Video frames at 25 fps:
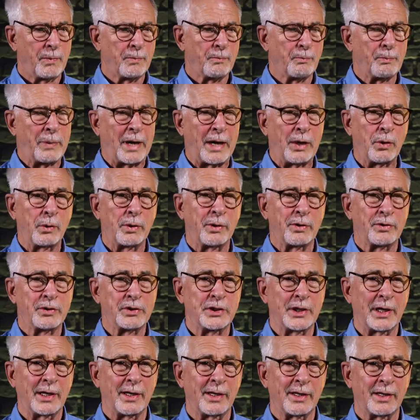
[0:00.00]

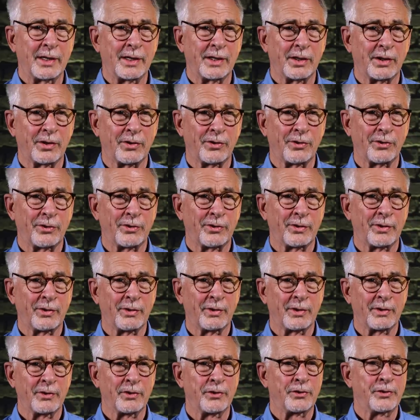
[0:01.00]
bioenergetics,
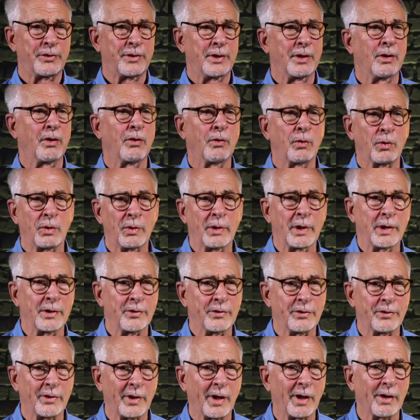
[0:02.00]
still great
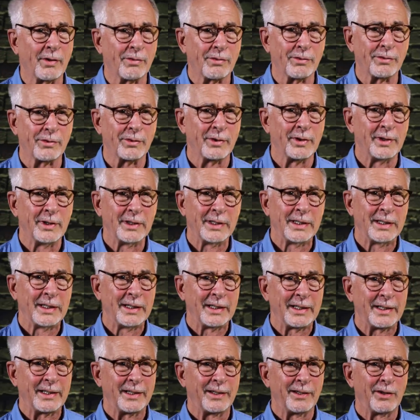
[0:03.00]
stuff,
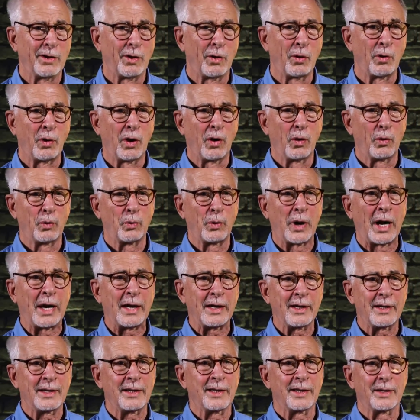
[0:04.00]
you know,
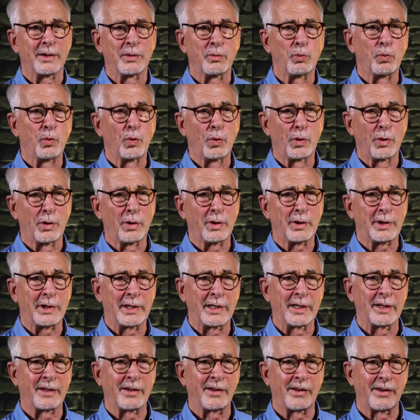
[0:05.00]
Reichian work
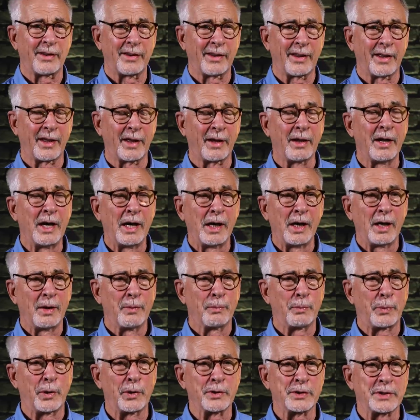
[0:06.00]
and the uh,
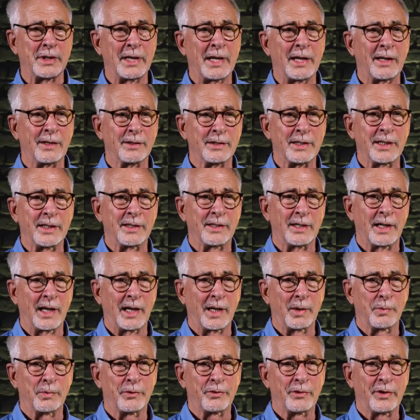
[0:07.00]
personality
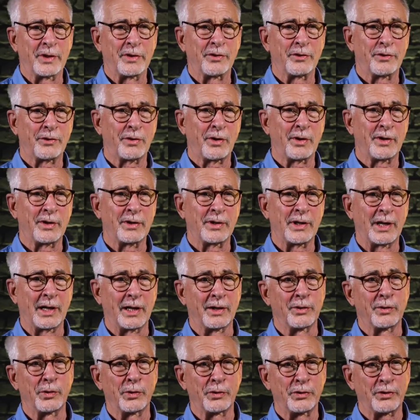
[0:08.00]
types and starting to
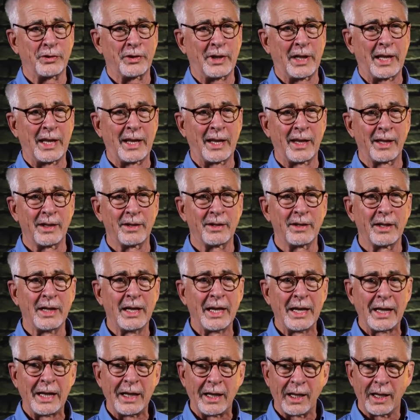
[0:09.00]
understand
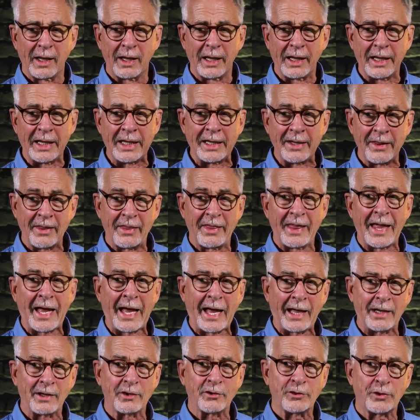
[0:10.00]
in
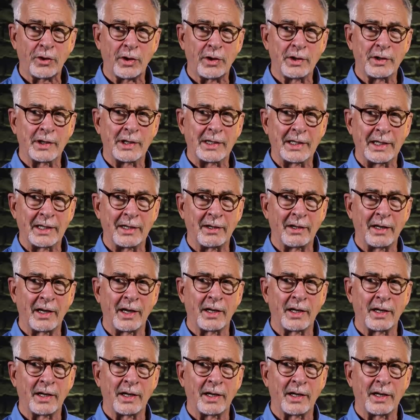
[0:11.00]
that, starting to get an